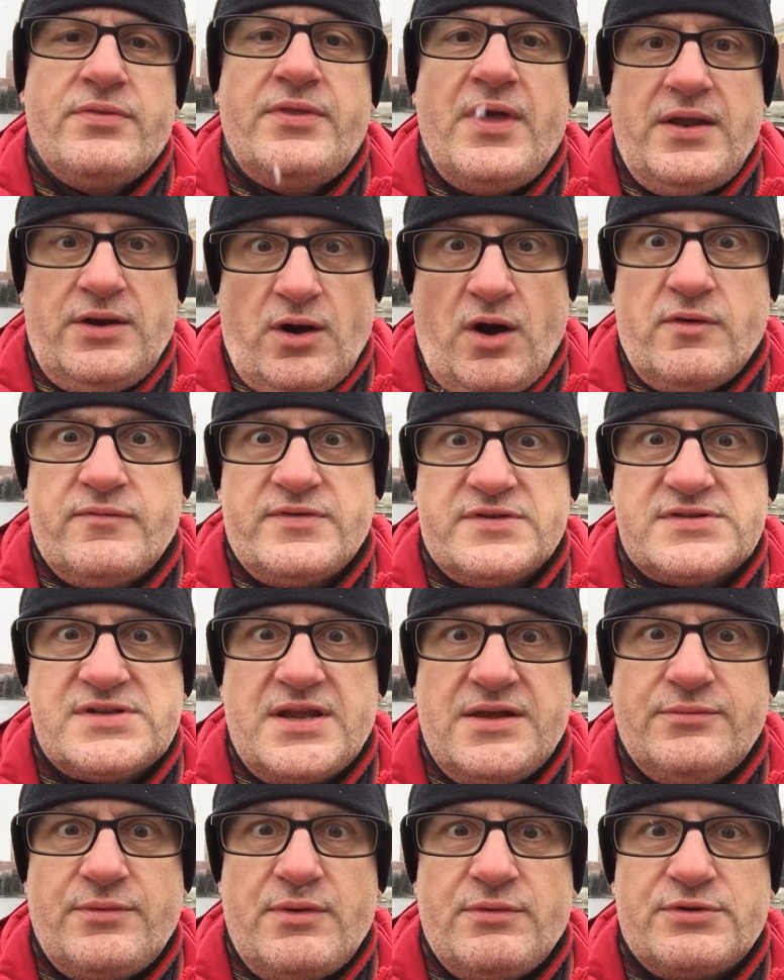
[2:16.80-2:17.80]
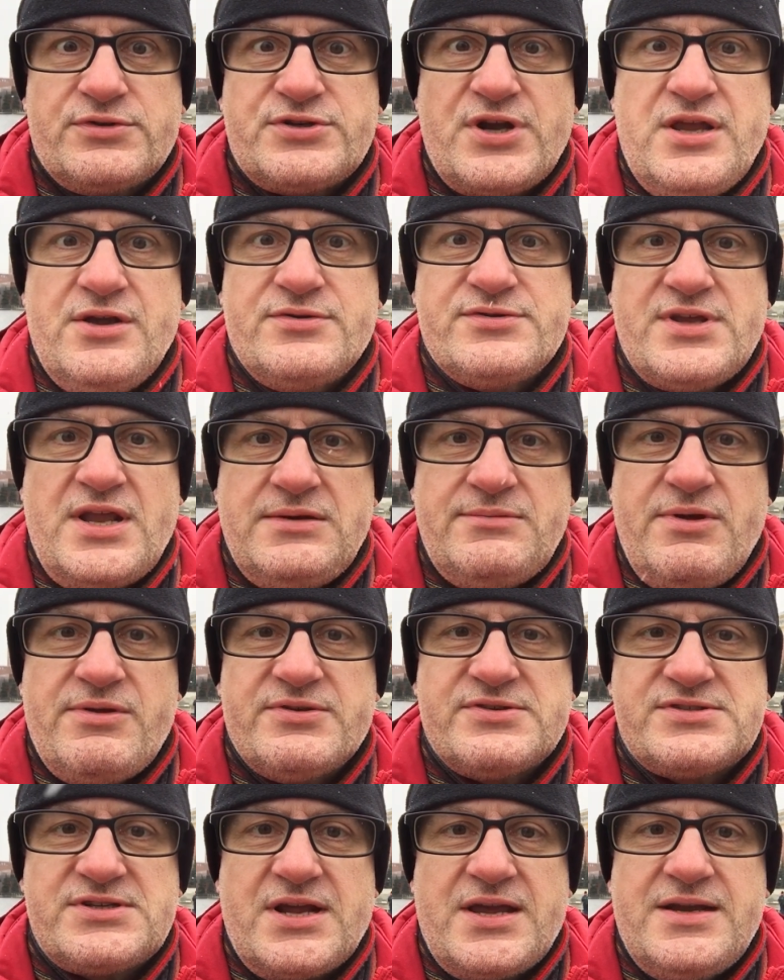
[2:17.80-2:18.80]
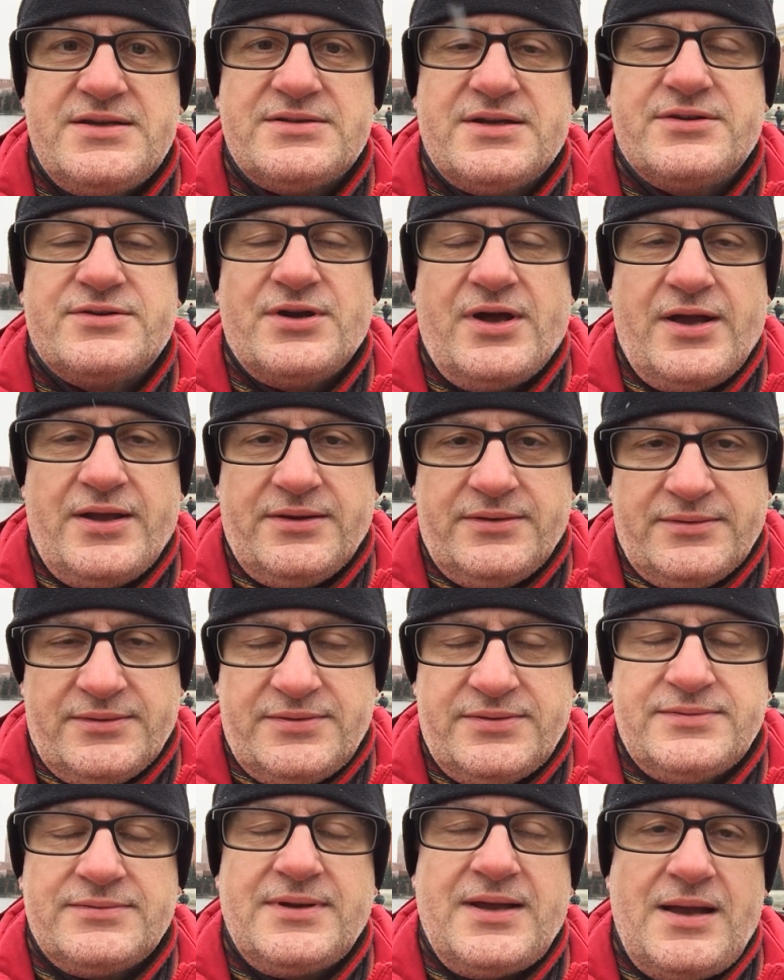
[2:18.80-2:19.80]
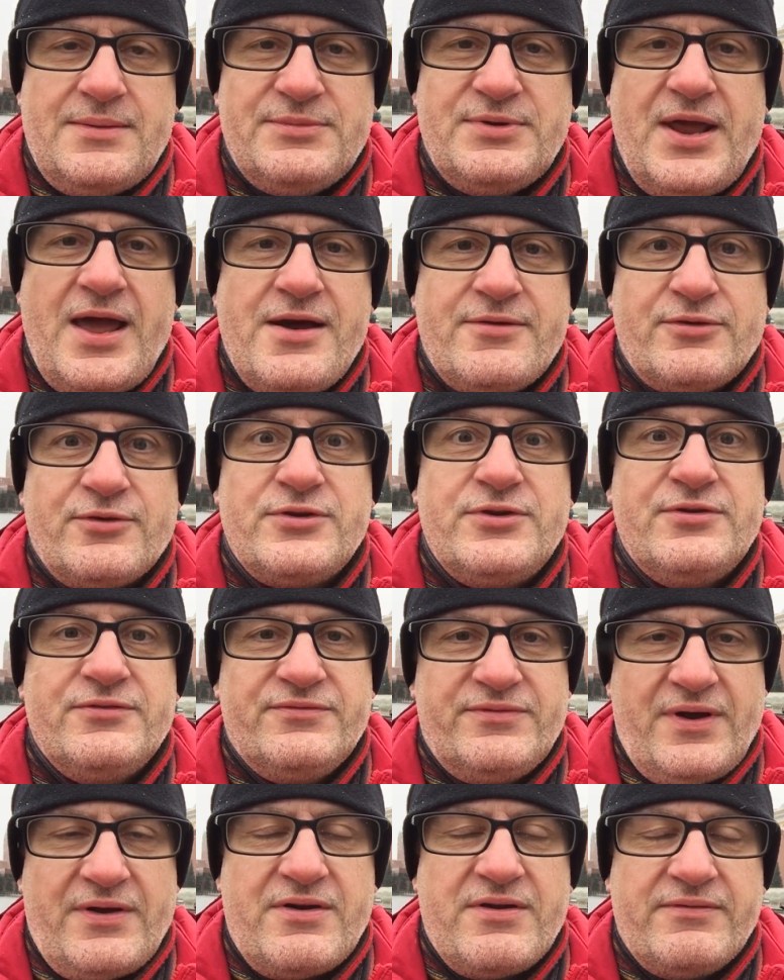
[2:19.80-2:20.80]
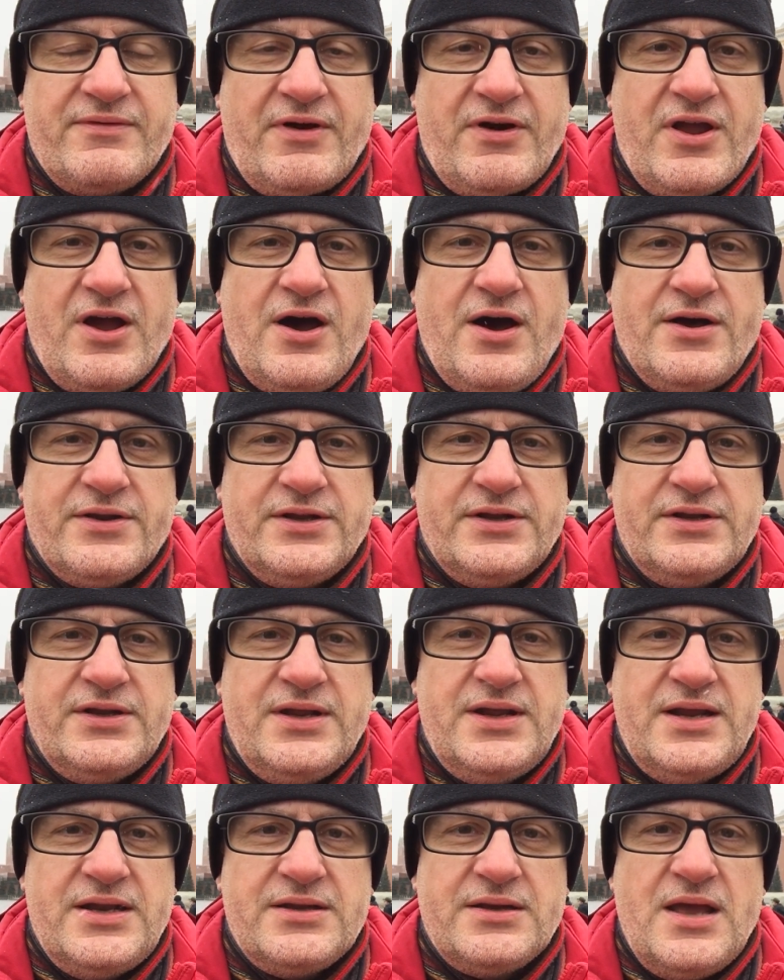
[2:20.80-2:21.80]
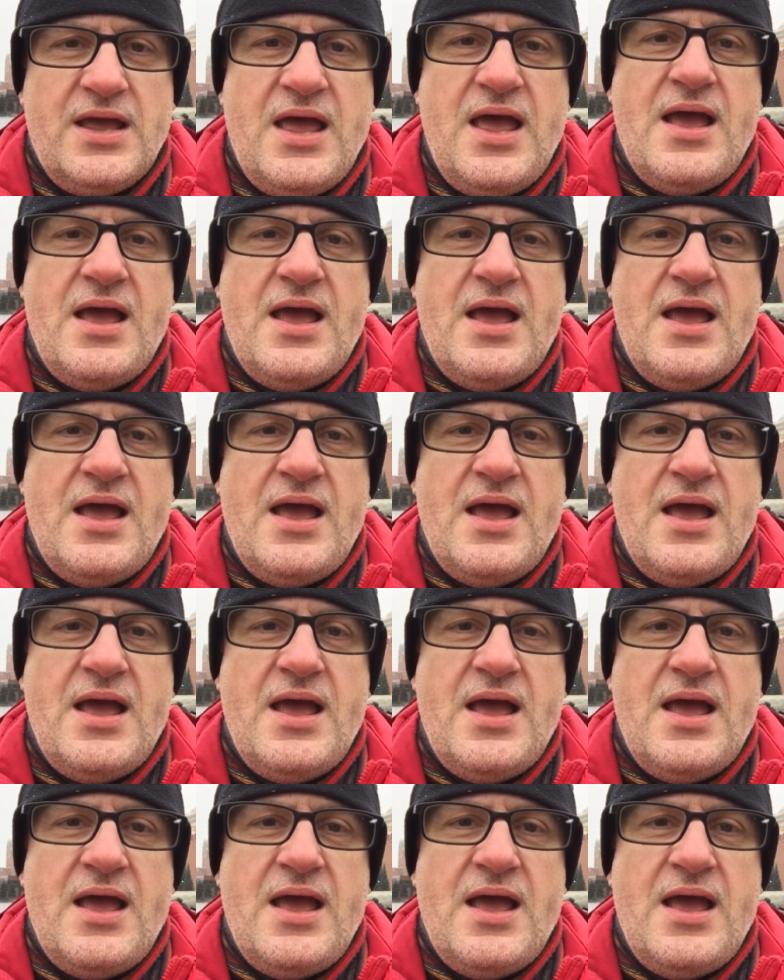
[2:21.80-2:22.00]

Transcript: then obviously we will treat you as enemy of the state and, and come down on you very, very hard indeed.